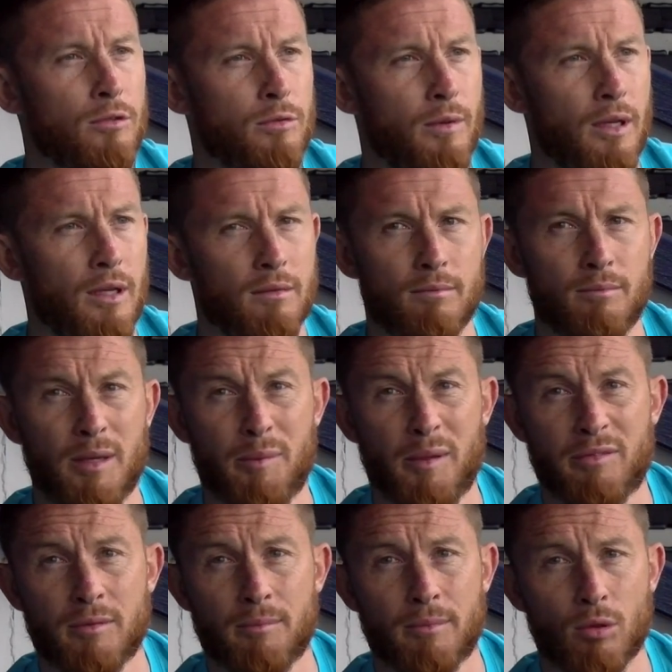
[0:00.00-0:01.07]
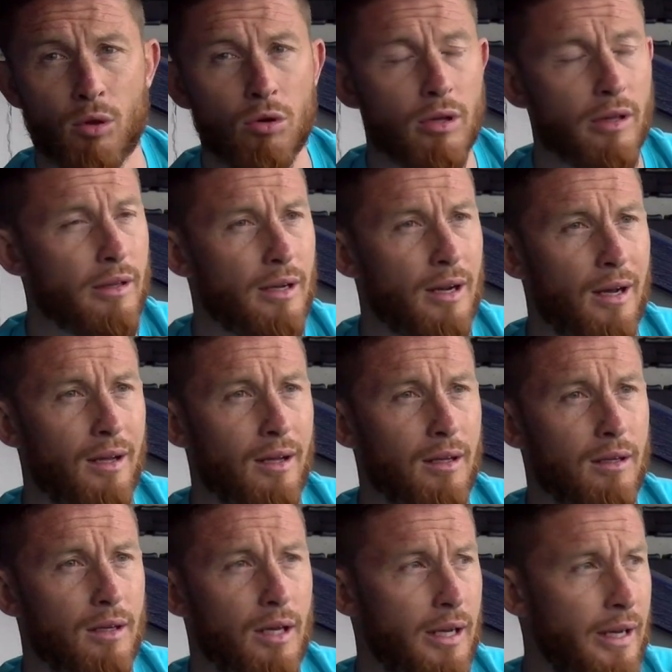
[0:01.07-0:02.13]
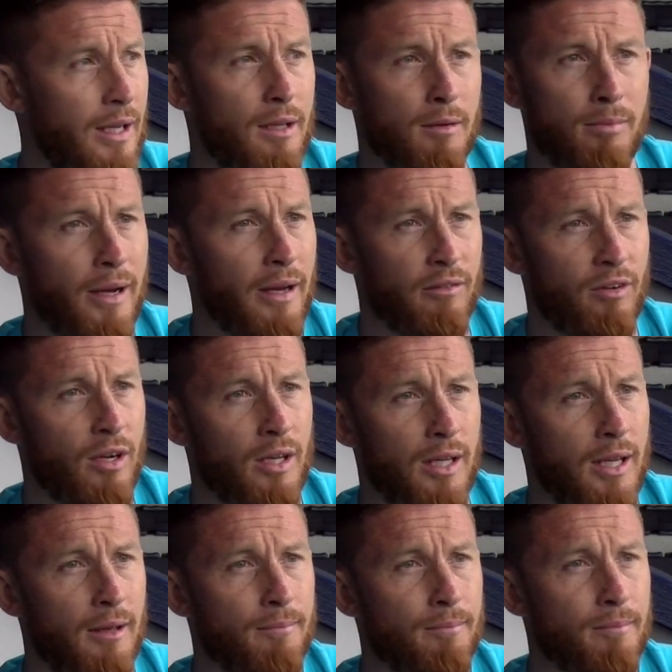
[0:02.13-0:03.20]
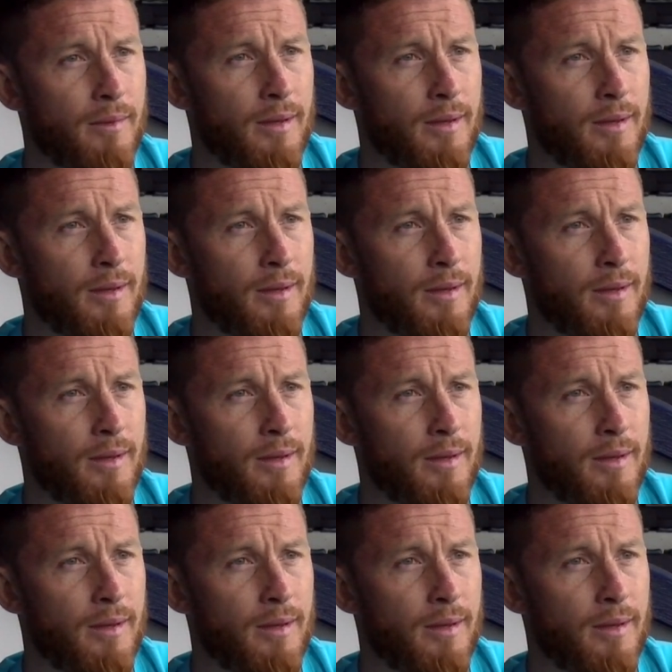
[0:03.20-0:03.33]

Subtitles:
for maybe even longer than that, and then came back and ran the game.